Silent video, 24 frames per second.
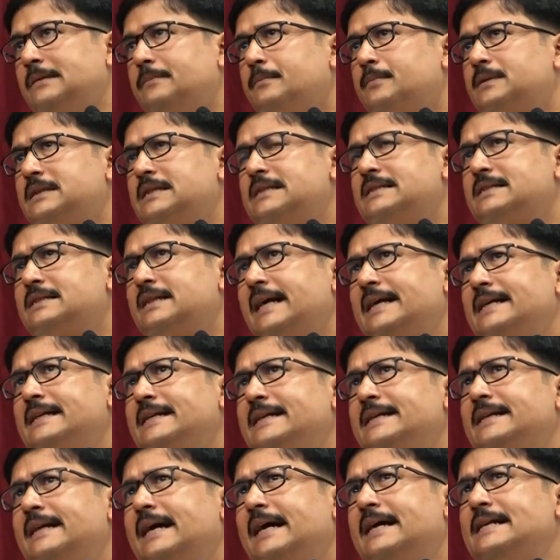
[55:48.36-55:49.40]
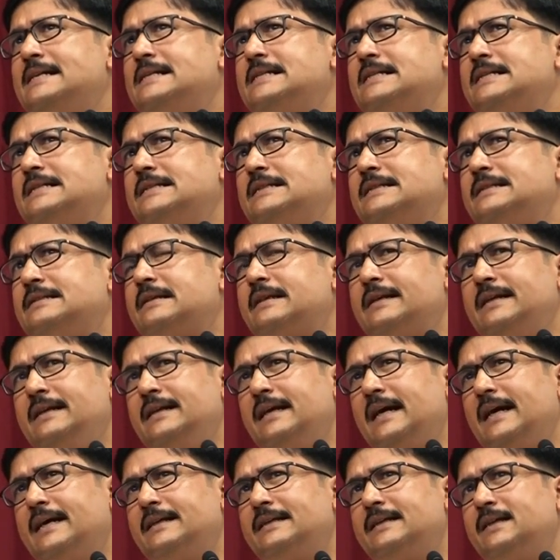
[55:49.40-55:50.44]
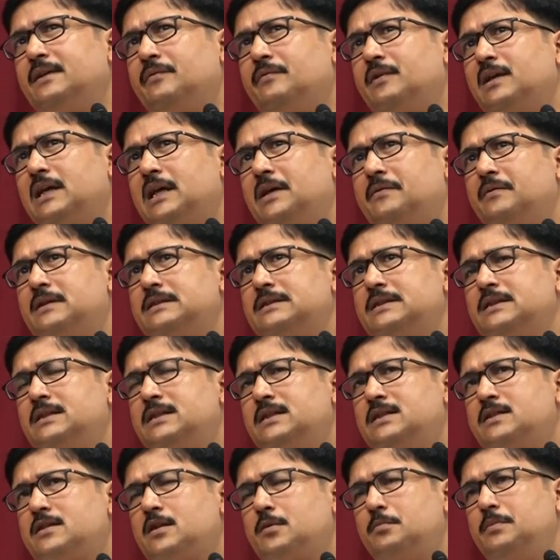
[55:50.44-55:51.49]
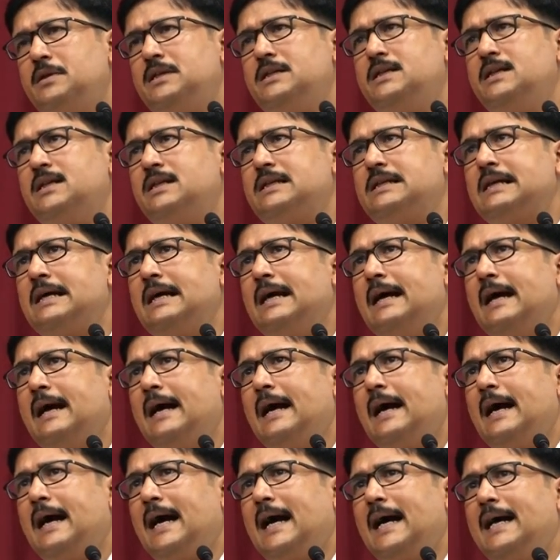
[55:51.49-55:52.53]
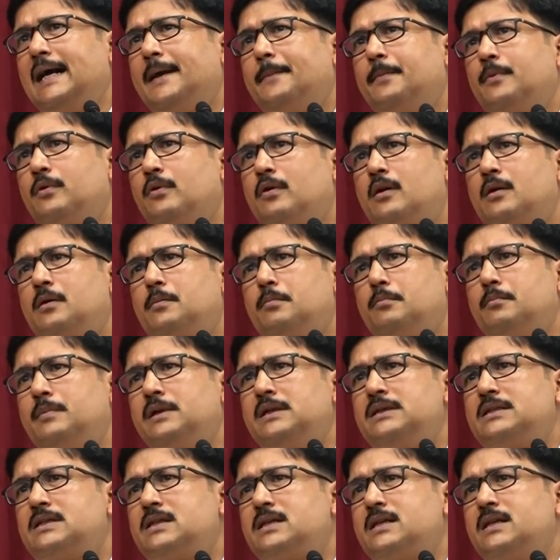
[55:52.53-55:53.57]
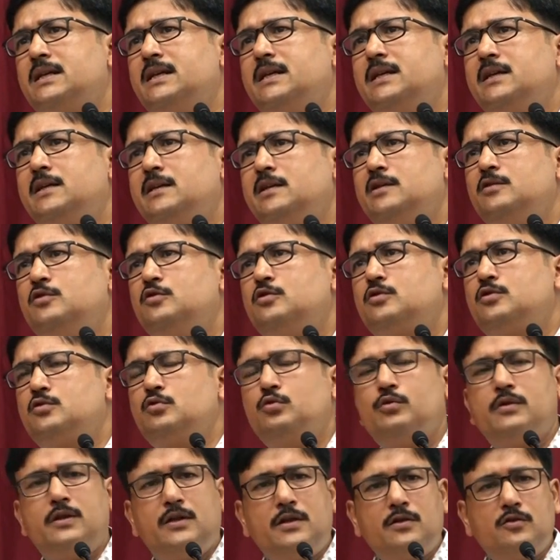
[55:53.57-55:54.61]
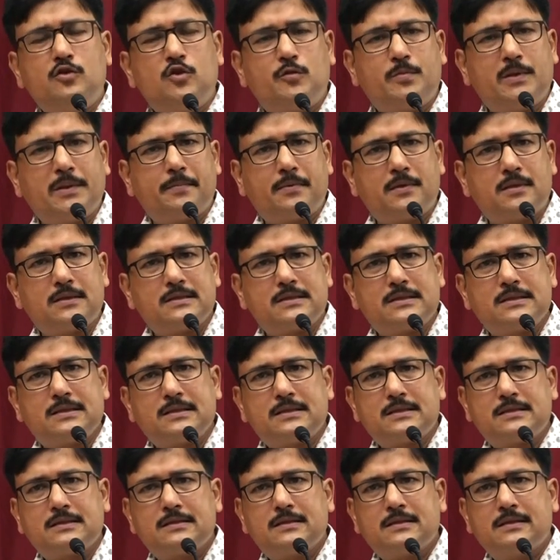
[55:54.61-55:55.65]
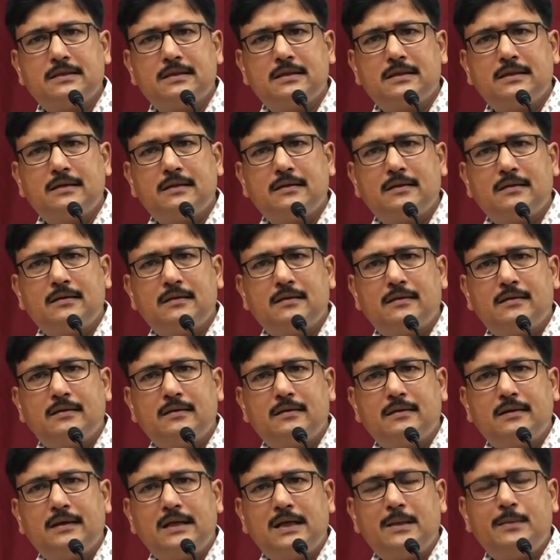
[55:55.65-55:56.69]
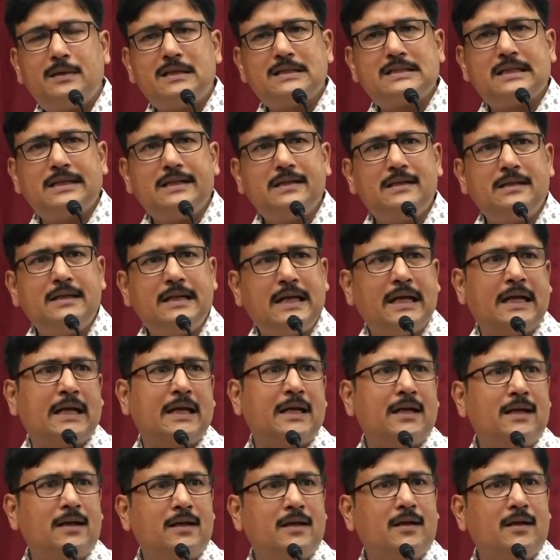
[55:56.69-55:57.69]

since nineteen ninety-three, I think when I was in intermediate, I have not missed reading news, two newspapers, even a single day.